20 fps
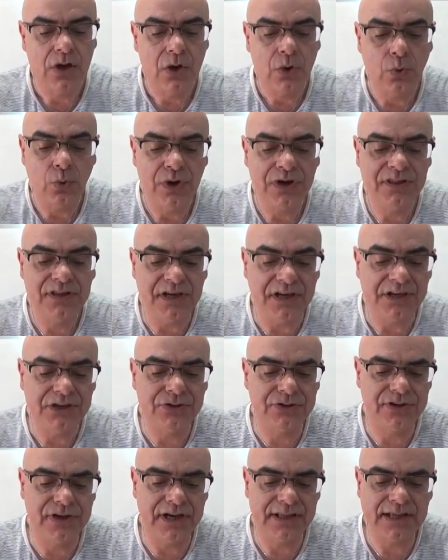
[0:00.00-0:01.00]
With the
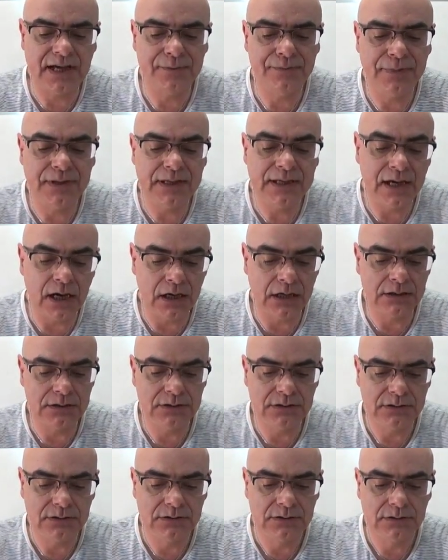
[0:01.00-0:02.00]
internet, I began
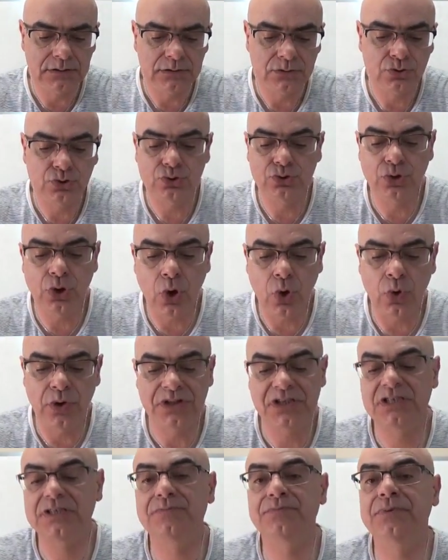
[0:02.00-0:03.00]
to know and
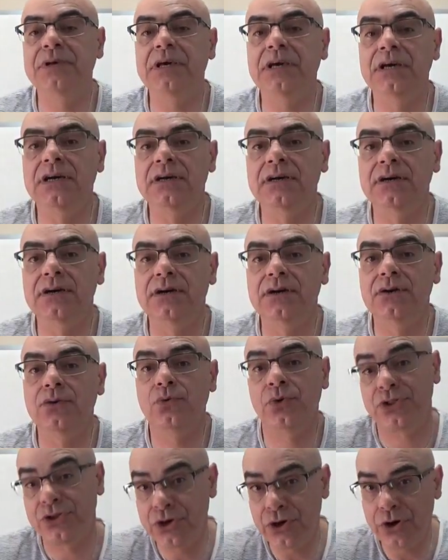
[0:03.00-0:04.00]
speak
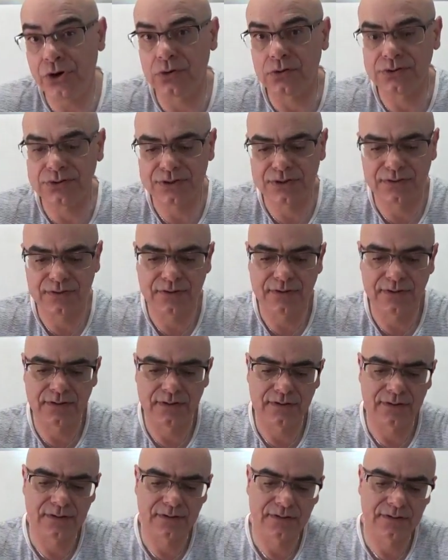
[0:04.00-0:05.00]
with girls.
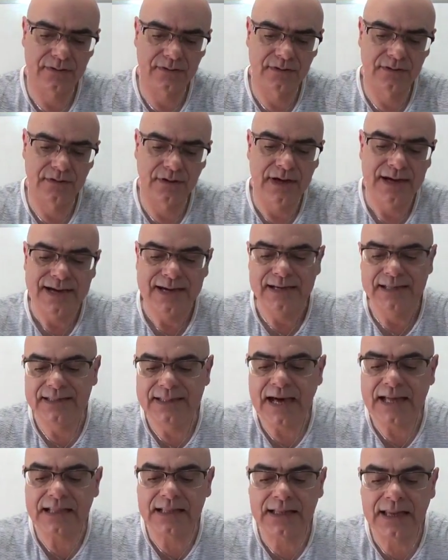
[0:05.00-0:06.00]

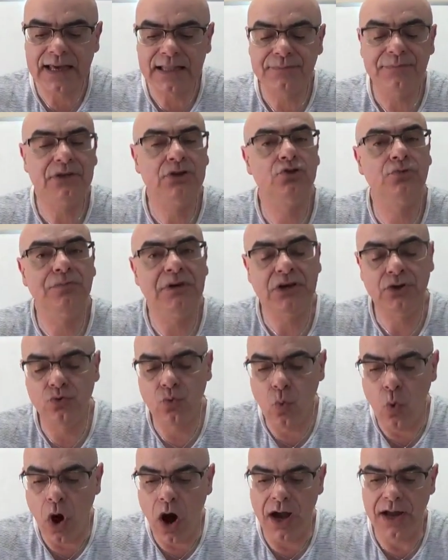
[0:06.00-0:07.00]
That led me to meet
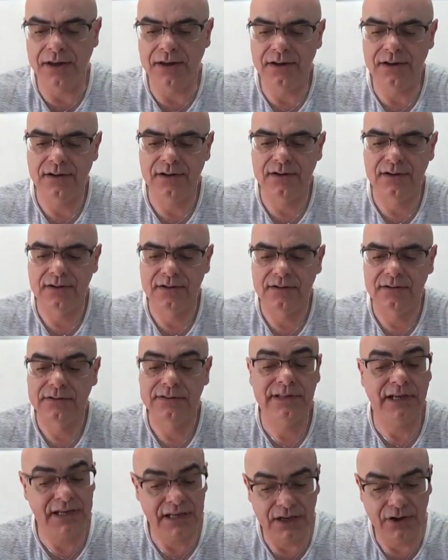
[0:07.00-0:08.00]
one,
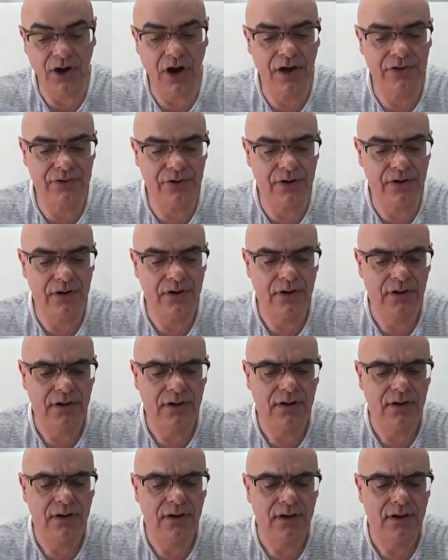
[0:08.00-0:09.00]
then another.
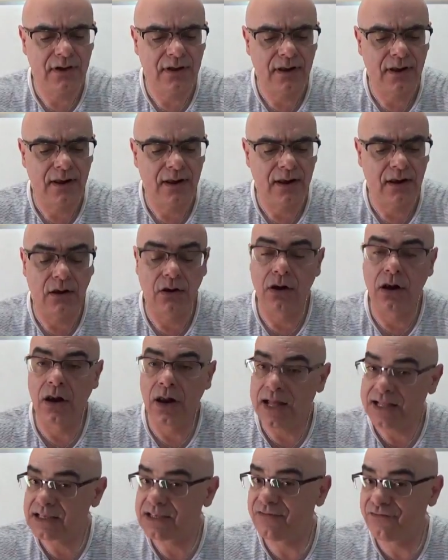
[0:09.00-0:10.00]

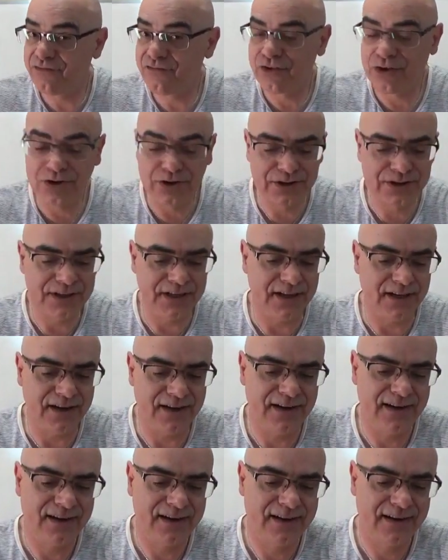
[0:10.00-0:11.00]
Lots of flirting,
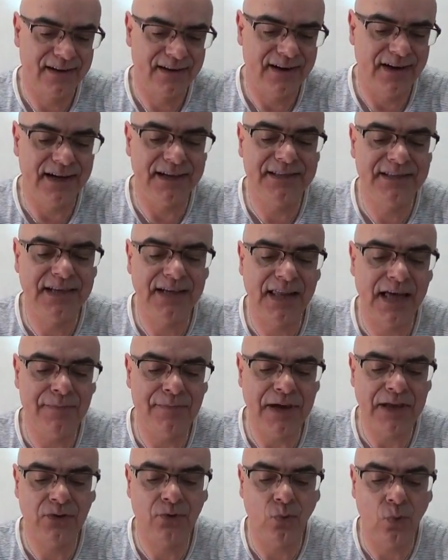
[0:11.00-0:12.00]
until I
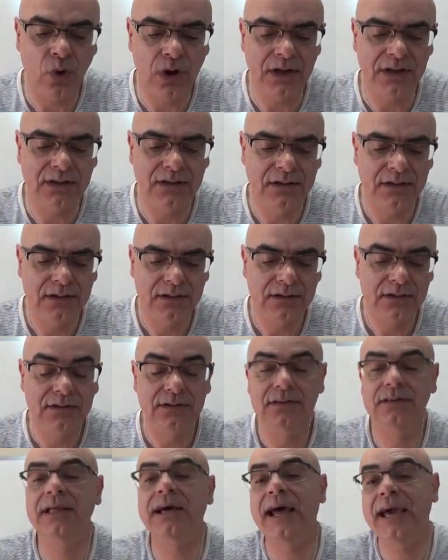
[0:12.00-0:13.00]
met one
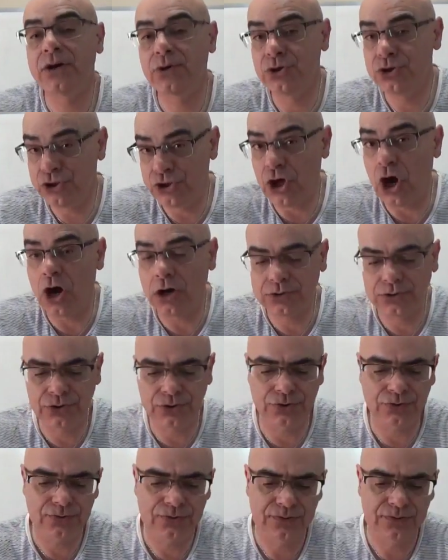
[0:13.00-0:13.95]
that I could talk to.